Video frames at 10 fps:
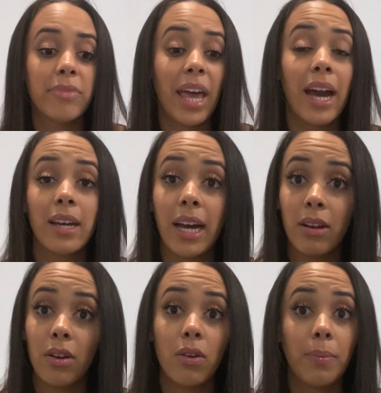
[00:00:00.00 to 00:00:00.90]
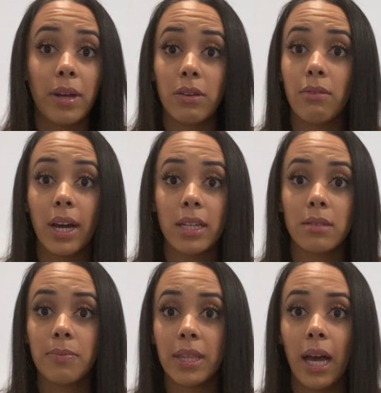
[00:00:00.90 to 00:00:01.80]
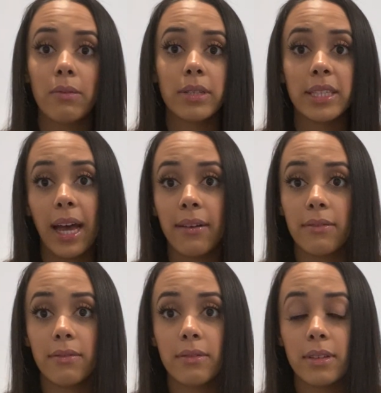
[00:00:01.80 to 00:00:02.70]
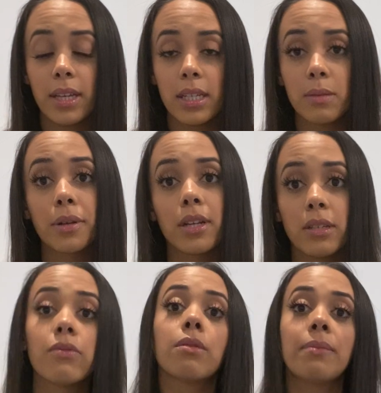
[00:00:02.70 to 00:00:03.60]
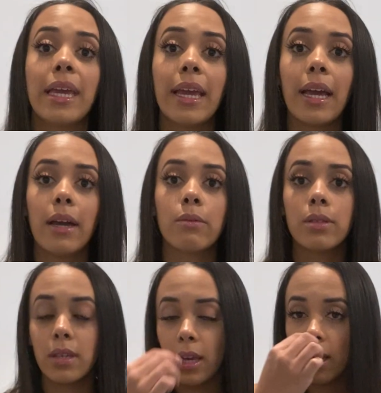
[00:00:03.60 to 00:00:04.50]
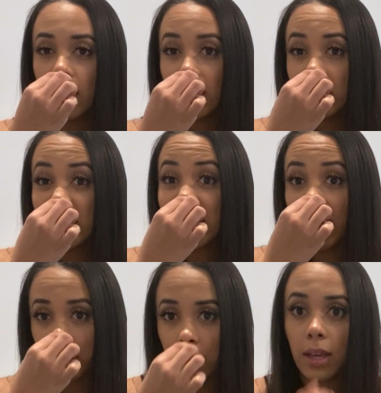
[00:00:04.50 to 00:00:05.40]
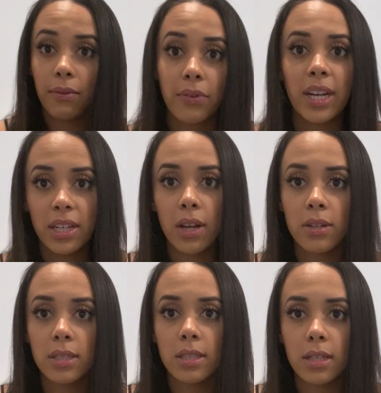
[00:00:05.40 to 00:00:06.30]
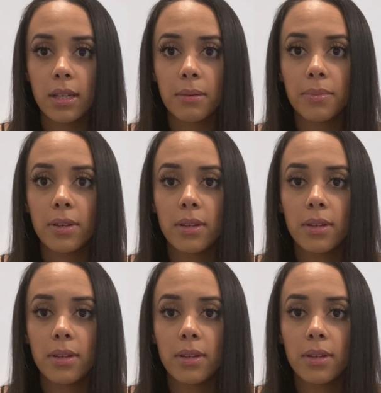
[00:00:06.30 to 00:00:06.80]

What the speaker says: That, I don't know about you guys, but that was that experience for me. I was deathly afraid to go to sleep.